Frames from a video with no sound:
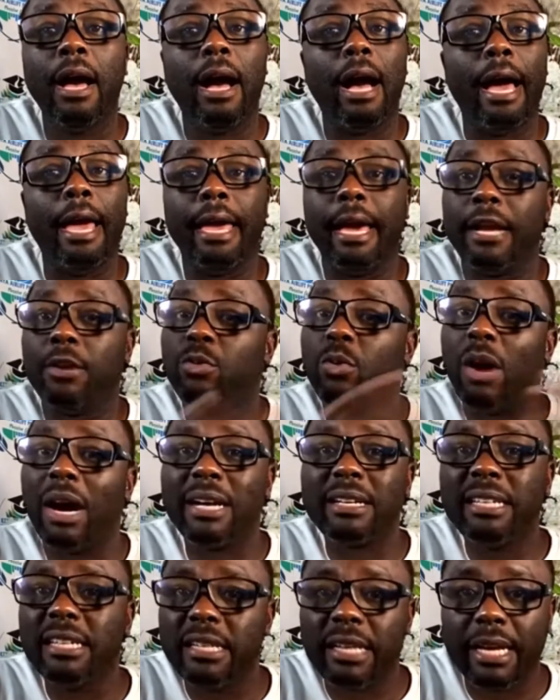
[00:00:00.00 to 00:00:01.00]
I had
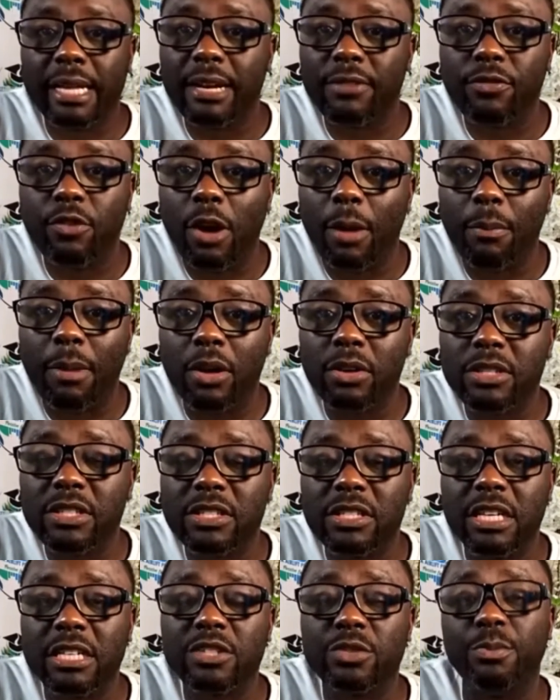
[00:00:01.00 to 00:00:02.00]
worked in Kenya for about
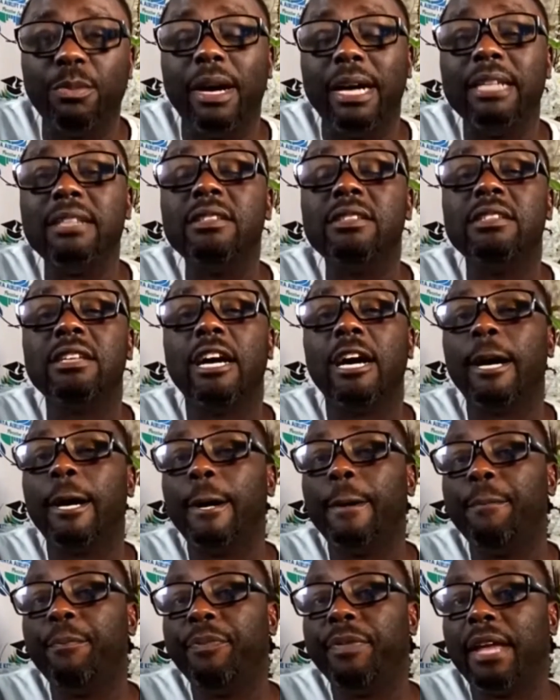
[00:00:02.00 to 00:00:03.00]
6 months
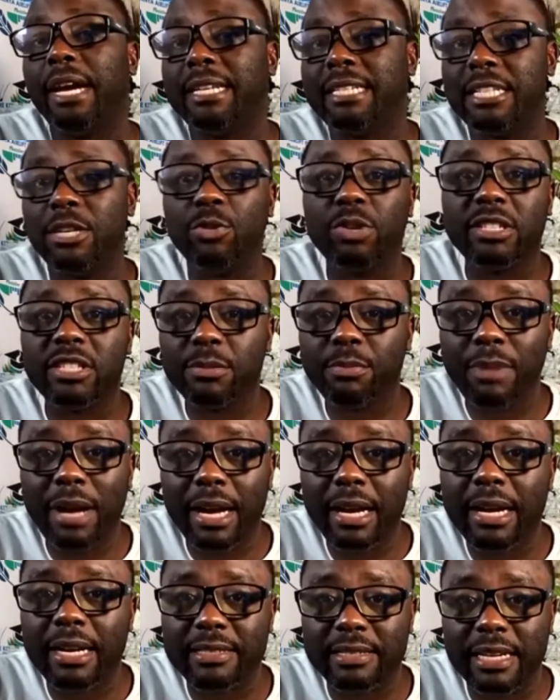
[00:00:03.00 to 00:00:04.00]
at Equity
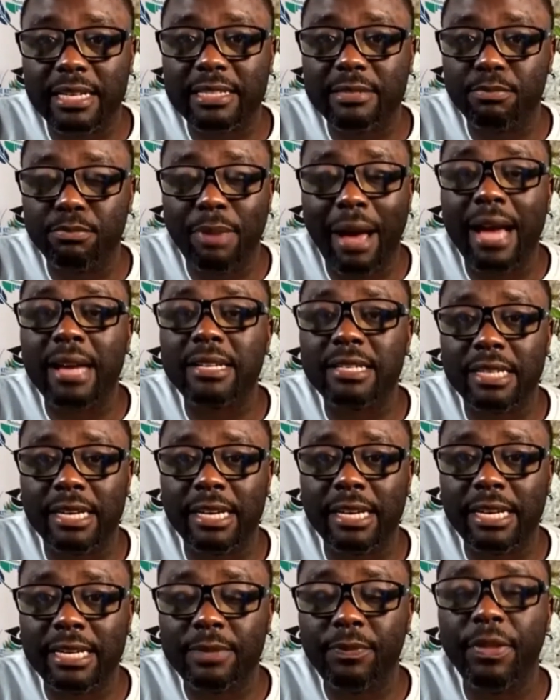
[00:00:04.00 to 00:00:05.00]
Bank as a bank
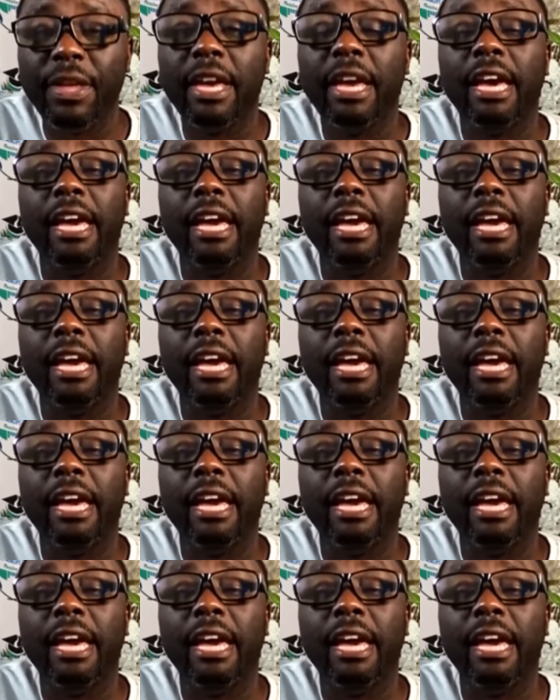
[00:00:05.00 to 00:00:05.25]
teller.